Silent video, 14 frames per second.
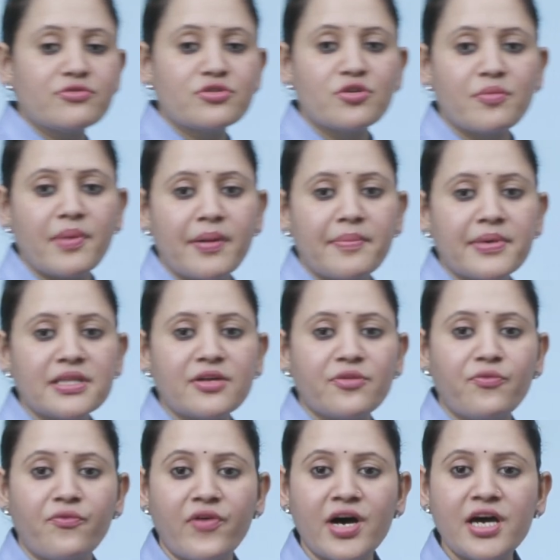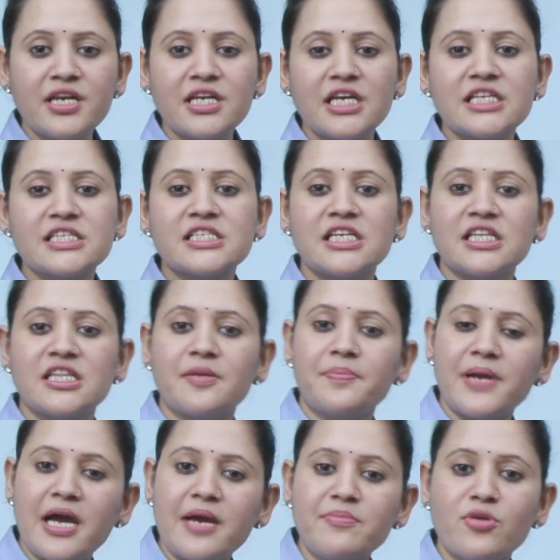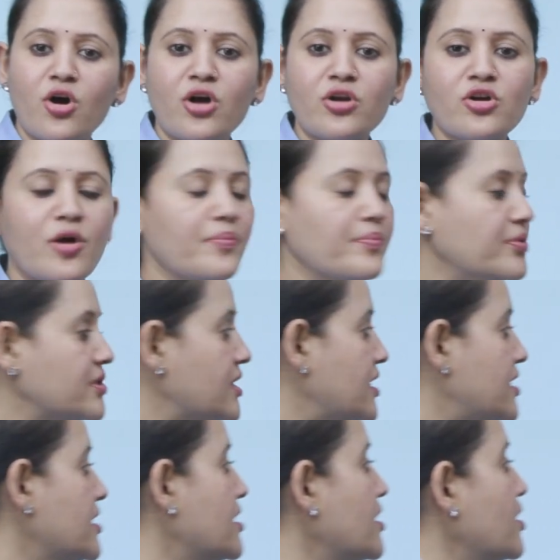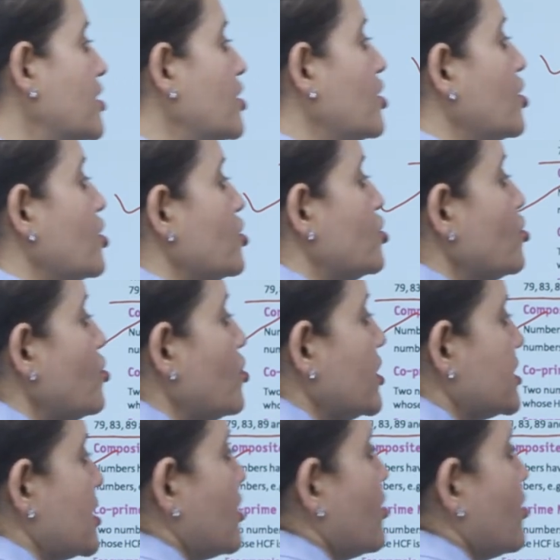have to remember that 1 is neither prime nor composite. 2 is